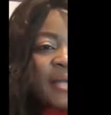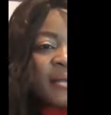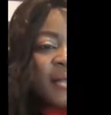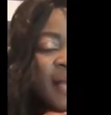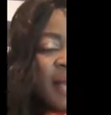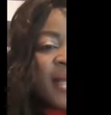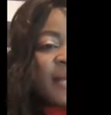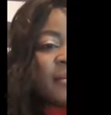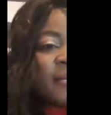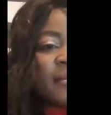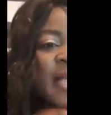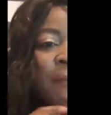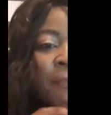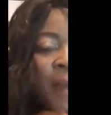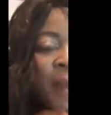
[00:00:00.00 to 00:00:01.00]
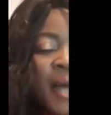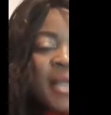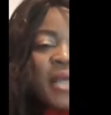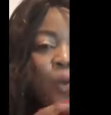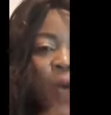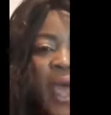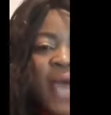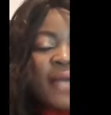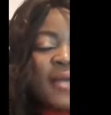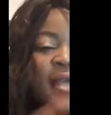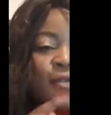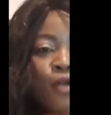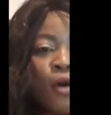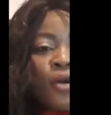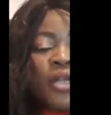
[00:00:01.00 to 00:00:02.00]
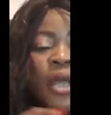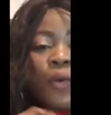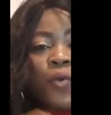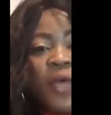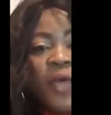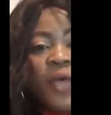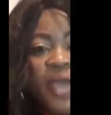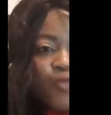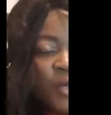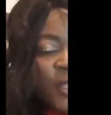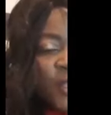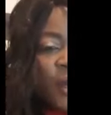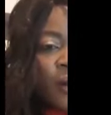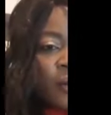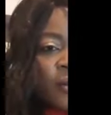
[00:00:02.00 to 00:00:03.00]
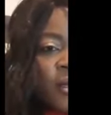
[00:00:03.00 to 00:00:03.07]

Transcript: sending their money where they know they will get result.